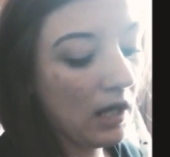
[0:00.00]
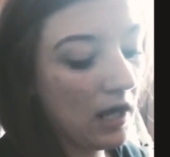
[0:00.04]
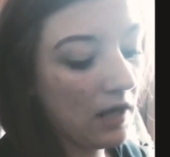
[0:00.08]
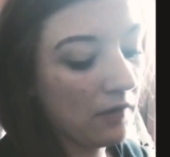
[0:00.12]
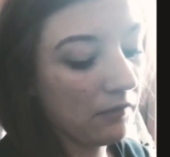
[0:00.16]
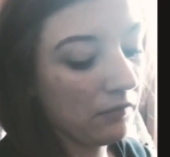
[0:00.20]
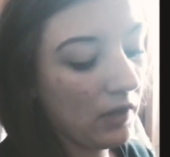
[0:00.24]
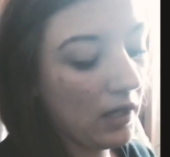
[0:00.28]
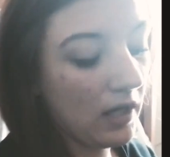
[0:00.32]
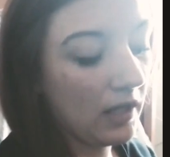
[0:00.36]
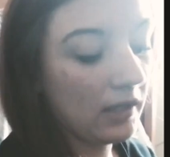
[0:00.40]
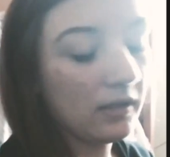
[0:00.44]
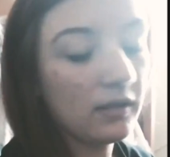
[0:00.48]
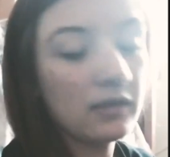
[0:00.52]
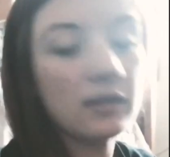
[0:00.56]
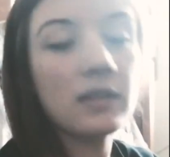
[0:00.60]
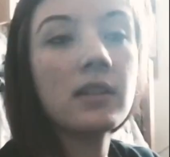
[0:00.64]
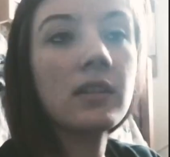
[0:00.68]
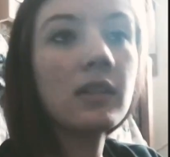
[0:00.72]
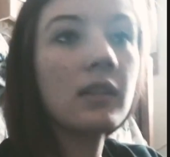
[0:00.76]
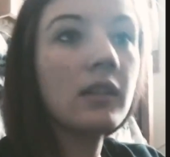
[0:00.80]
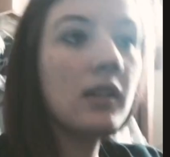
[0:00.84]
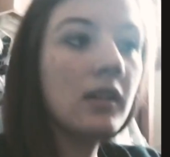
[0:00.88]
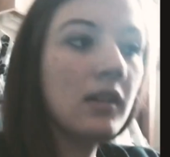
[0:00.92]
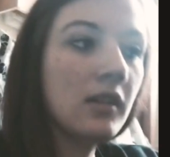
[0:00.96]
I
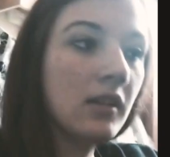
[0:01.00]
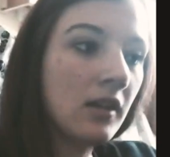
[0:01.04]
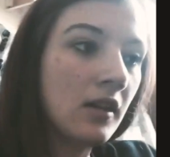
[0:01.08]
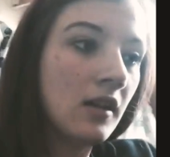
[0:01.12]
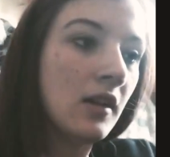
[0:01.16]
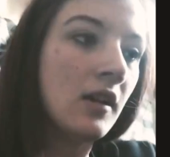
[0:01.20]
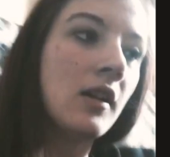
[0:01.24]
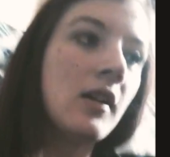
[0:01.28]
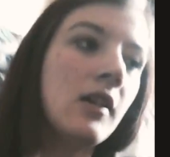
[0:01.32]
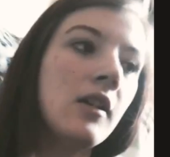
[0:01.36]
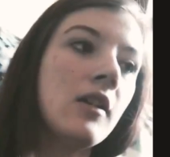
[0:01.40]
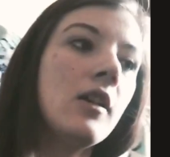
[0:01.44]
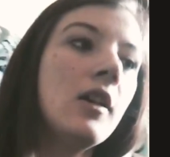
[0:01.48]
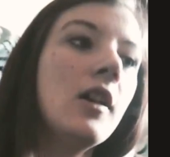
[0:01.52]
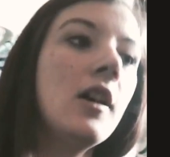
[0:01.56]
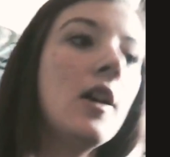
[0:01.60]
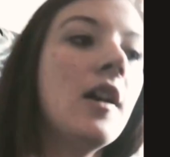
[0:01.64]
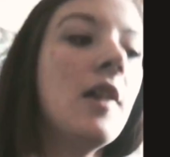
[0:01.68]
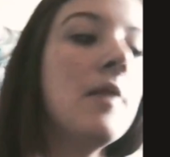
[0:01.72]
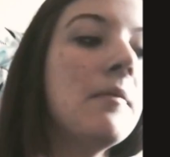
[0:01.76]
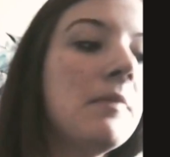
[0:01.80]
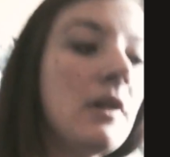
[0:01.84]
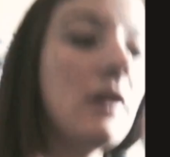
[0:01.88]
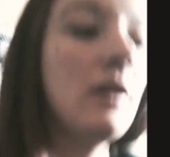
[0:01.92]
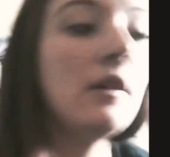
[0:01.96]
write
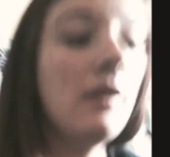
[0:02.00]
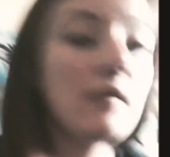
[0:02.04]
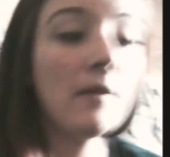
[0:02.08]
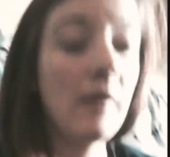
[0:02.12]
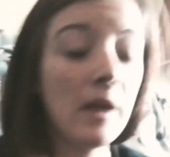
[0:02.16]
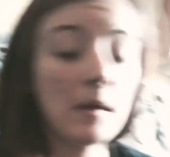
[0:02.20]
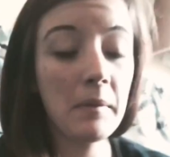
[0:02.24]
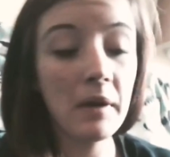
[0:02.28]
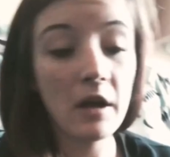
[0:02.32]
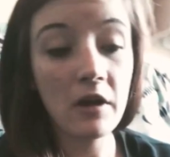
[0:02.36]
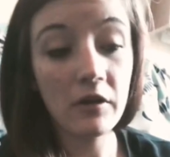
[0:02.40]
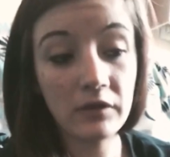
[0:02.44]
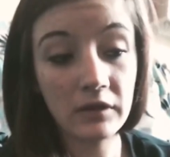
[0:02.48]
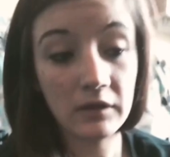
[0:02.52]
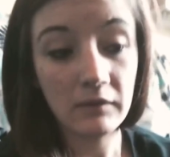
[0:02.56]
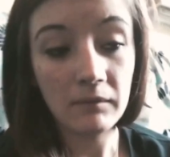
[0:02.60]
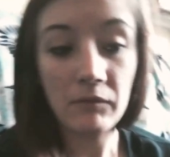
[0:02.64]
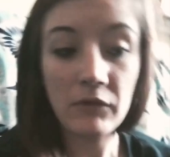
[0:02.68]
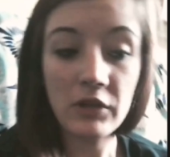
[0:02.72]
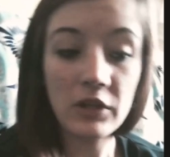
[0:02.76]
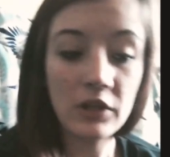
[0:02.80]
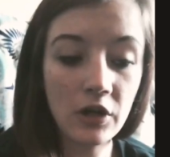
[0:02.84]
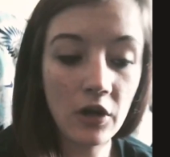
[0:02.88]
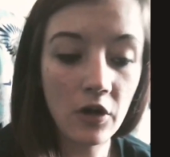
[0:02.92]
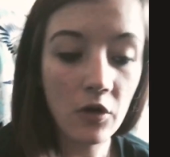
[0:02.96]
about,
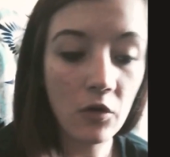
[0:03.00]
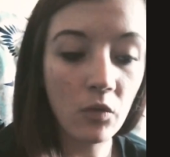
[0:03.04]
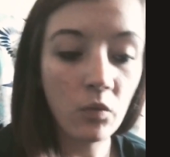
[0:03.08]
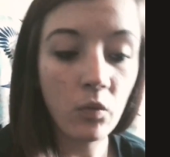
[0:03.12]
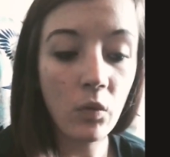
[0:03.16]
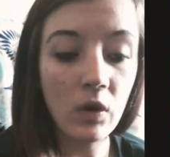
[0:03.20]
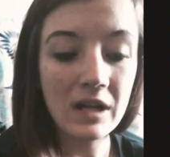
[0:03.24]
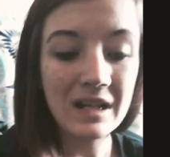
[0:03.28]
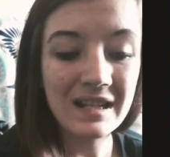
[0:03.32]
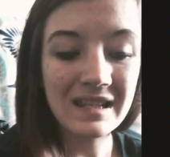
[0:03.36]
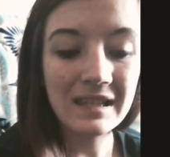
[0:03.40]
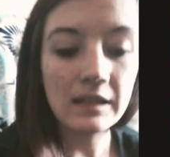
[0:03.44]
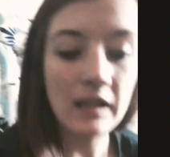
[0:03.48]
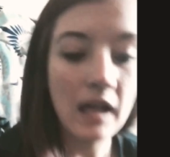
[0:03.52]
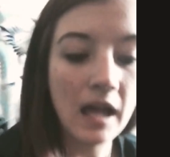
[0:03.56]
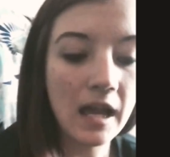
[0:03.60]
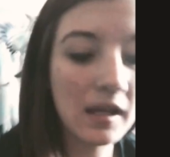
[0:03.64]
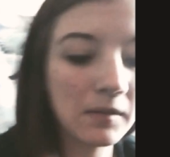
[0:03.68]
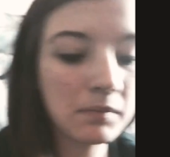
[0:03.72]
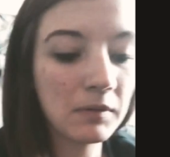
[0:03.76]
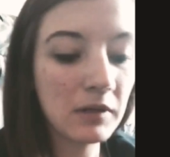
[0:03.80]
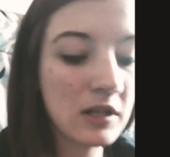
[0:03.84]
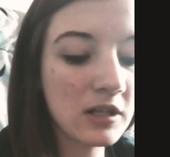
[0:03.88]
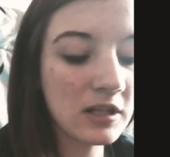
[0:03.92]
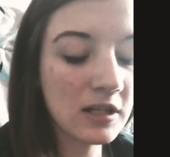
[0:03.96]
you know, what it's
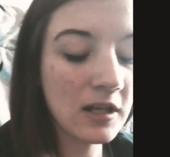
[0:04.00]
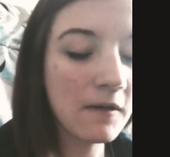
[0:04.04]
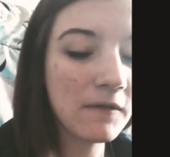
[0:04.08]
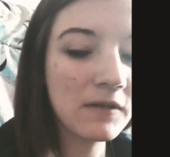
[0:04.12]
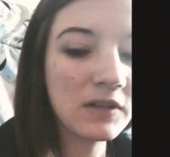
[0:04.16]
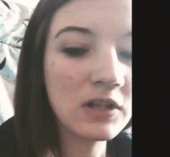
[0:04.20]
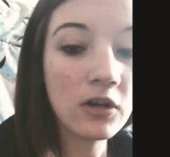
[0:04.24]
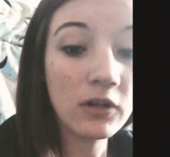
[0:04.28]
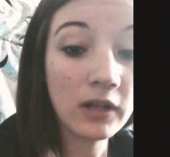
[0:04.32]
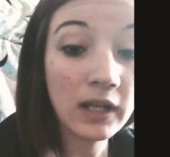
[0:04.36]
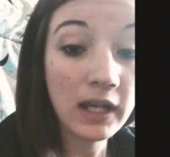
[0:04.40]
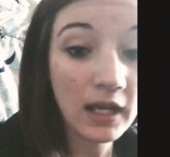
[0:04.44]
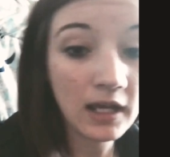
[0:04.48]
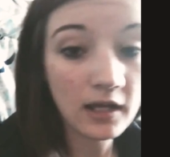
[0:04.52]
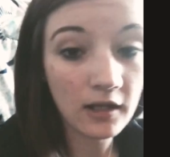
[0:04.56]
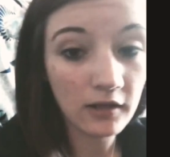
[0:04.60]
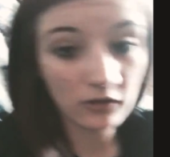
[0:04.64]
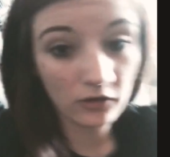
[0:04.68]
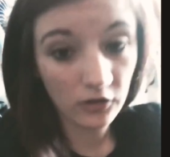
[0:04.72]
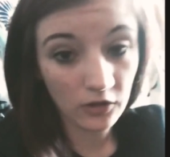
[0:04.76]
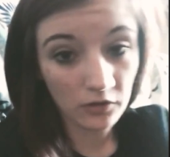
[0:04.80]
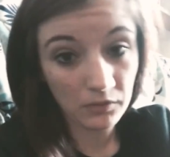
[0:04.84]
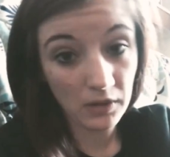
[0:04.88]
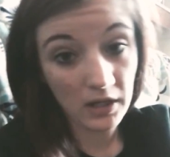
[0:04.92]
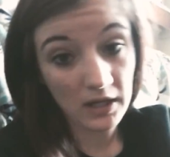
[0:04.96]
like being a service dog
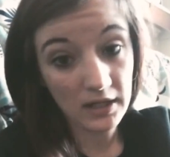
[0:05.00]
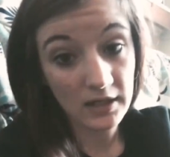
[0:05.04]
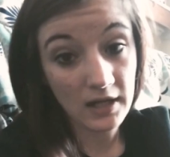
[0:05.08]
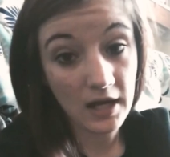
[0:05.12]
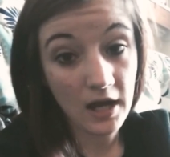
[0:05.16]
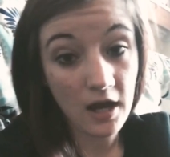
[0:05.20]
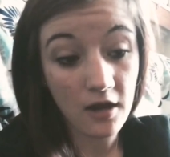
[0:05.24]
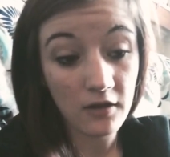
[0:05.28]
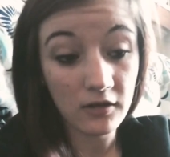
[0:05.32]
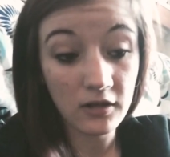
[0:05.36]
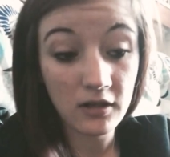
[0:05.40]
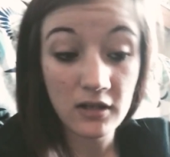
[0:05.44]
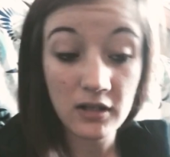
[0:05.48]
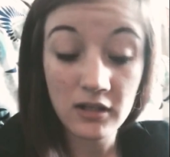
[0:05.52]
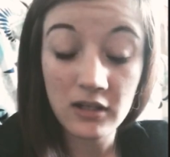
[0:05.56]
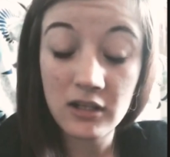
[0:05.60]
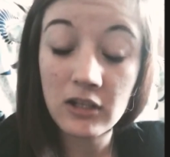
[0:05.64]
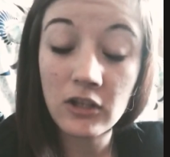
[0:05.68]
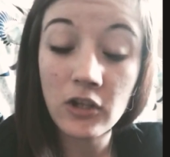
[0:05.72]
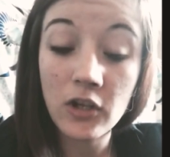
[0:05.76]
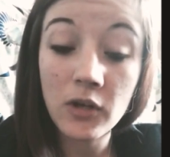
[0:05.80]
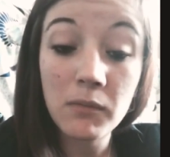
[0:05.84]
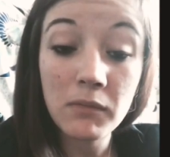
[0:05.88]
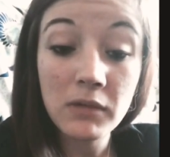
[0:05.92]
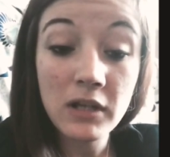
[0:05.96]
handler right now, the
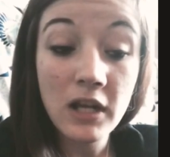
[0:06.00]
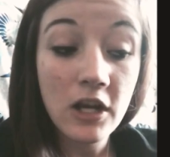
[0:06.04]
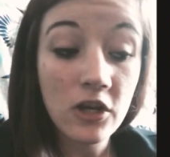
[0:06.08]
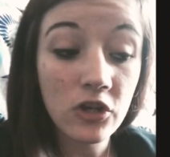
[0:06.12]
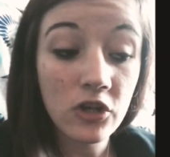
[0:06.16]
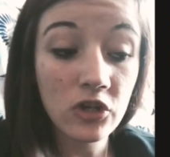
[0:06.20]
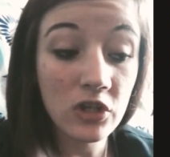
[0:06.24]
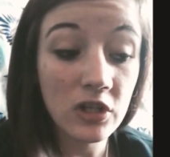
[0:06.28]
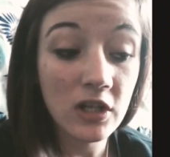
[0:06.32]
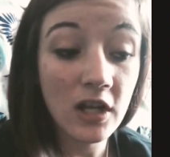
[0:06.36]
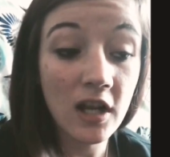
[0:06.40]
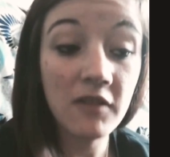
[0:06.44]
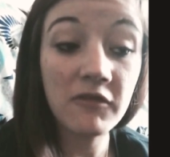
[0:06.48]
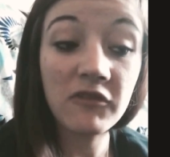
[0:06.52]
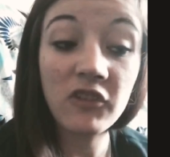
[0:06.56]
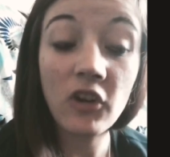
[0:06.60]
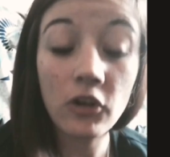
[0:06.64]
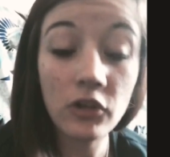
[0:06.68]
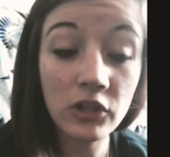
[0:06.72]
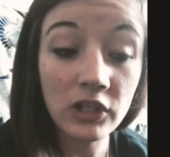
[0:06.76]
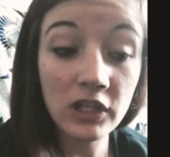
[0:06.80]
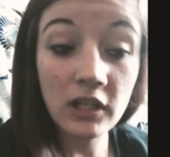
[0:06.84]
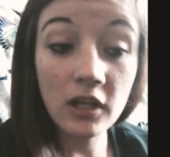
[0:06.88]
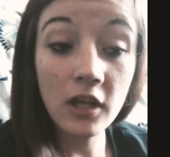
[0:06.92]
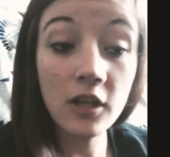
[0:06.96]
discrimination I've
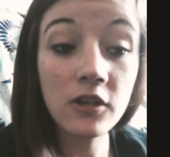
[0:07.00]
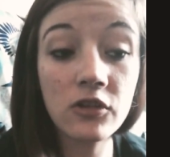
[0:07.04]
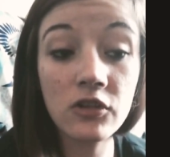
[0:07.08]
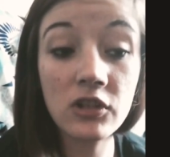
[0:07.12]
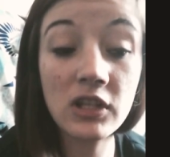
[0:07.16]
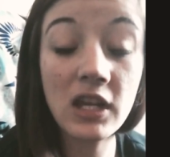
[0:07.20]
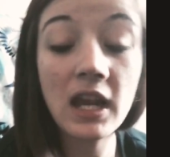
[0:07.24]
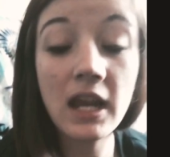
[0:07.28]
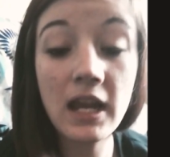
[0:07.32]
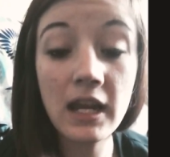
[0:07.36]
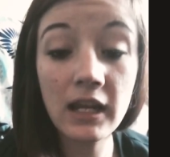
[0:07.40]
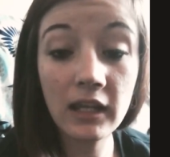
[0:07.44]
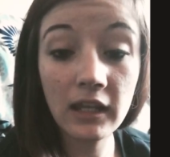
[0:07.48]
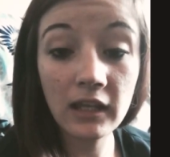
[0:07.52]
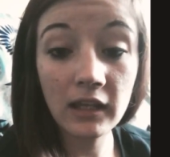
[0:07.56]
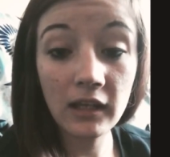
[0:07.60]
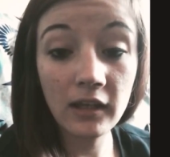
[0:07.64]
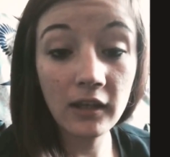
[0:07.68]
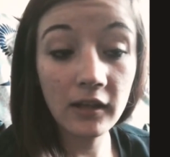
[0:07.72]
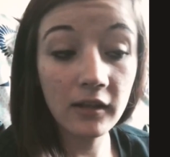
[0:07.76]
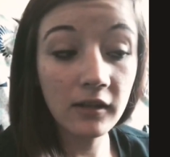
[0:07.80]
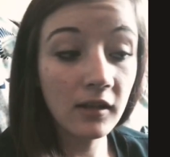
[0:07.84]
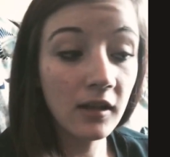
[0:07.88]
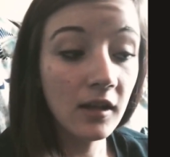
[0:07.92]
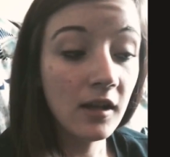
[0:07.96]
already
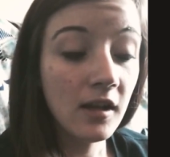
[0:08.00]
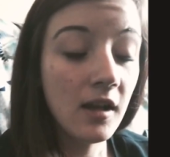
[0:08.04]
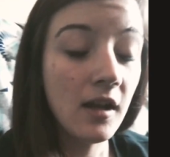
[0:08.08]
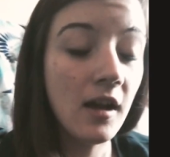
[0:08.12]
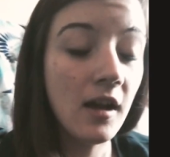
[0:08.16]
undertaken,